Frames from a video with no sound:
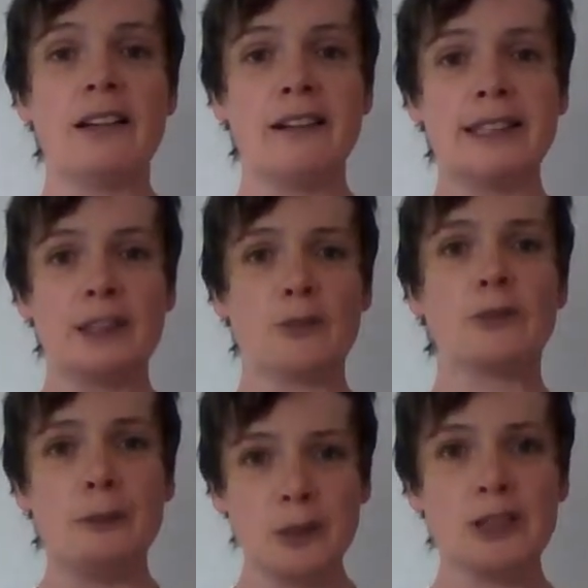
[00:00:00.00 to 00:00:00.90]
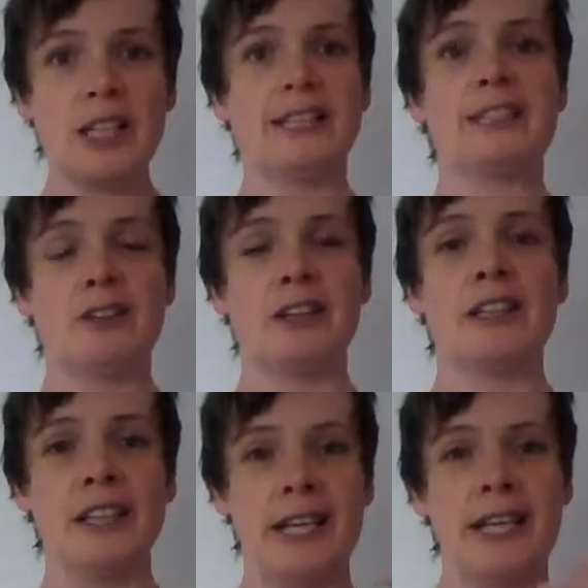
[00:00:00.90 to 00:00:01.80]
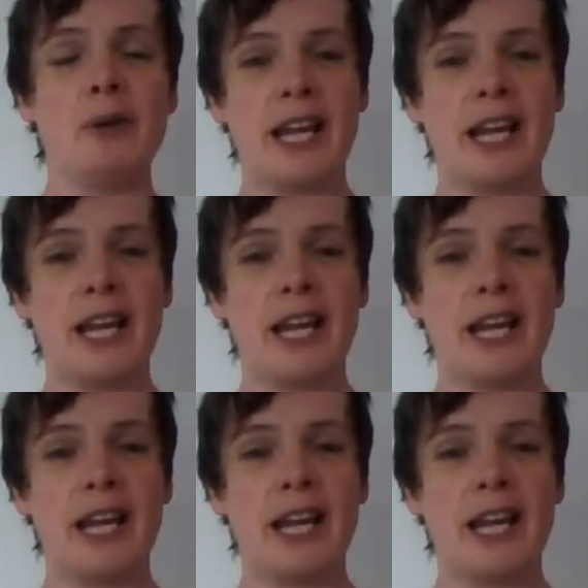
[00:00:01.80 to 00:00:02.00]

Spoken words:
and this comes much later on in the year.